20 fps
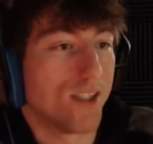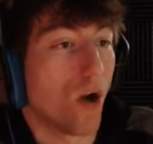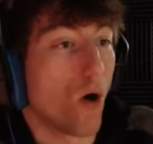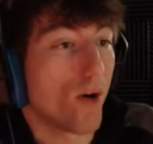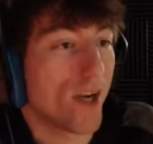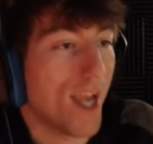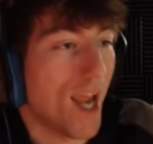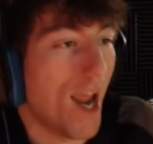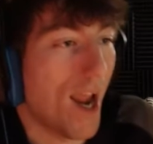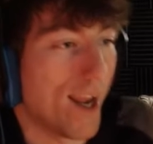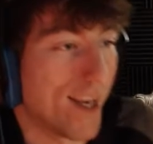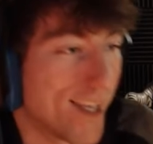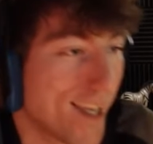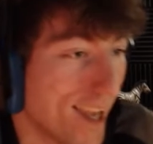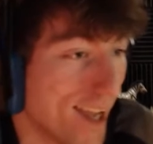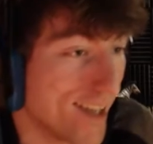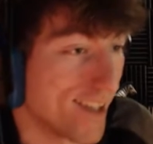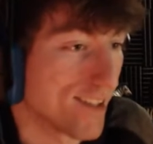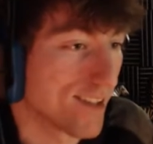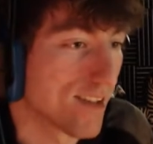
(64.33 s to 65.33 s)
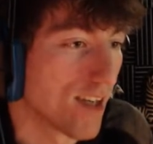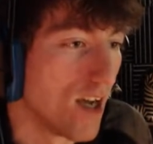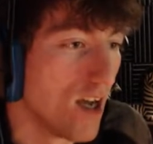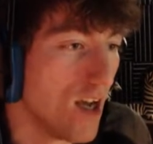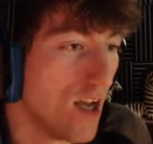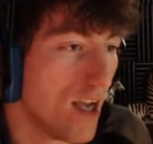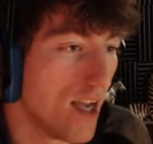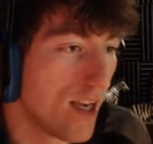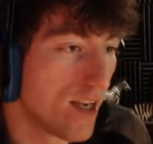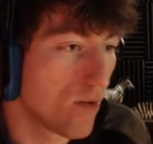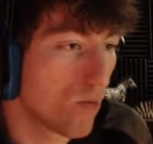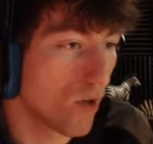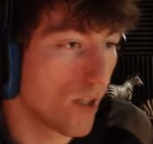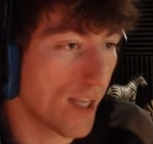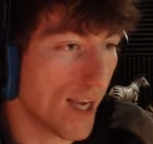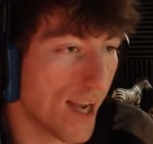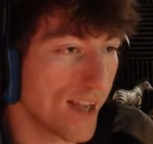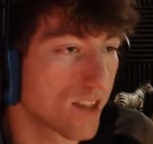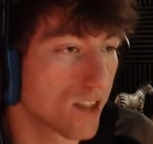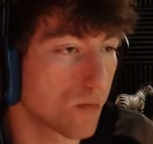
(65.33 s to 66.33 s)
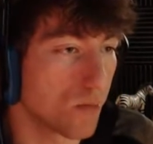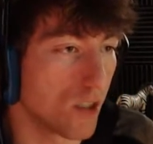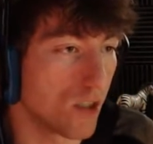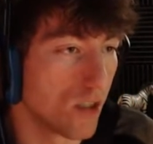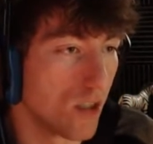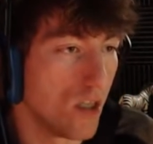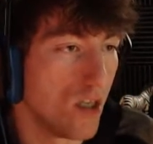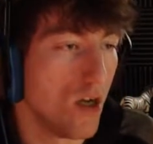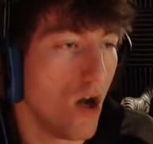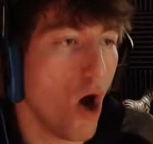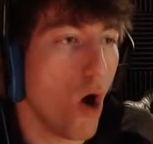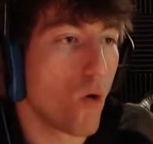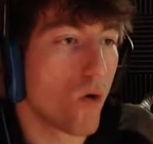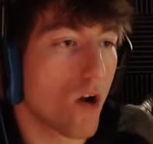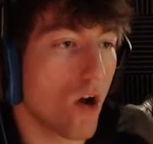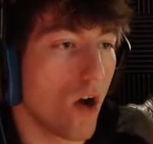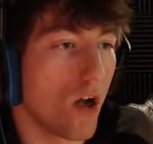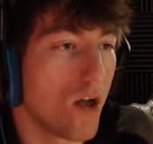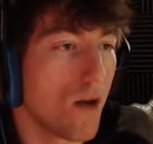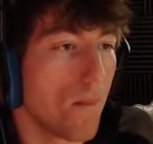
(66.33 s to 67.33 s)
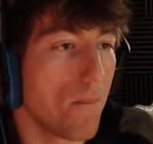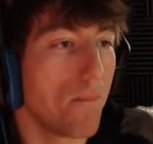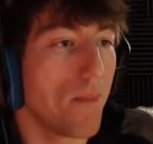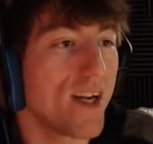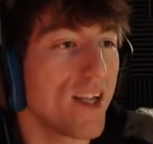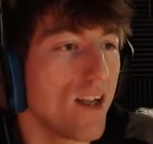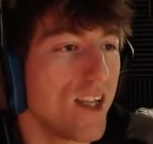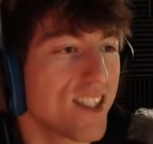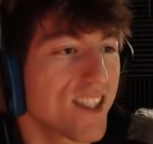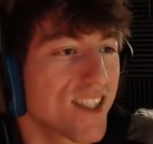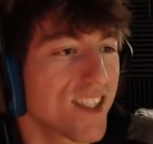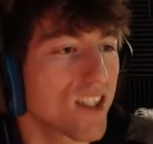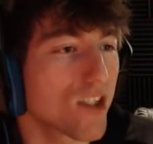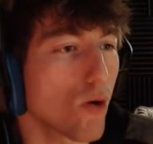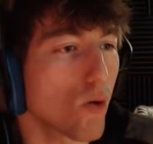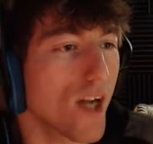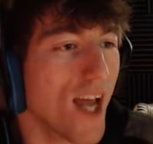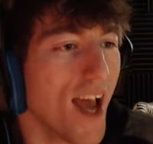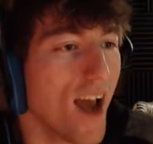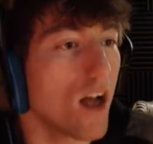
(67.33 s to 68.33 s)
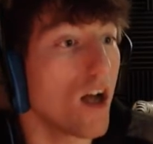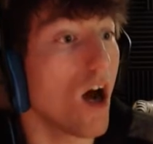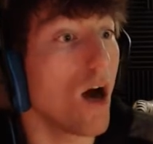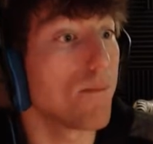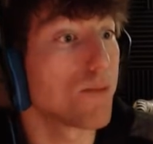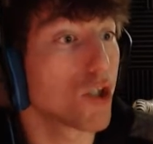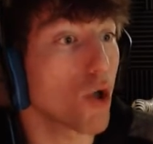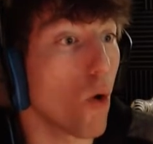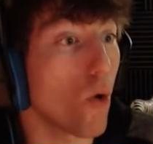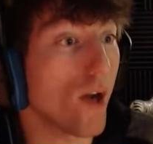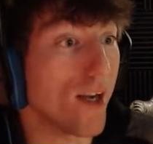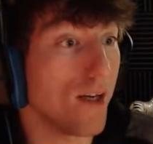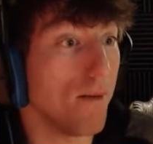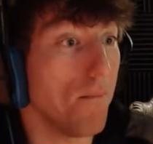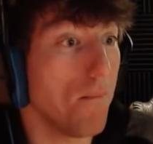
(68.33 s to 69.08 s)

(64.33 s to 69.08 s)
Okay, I get it. He really hates me. Oh, but it's his own hand. I'm joking.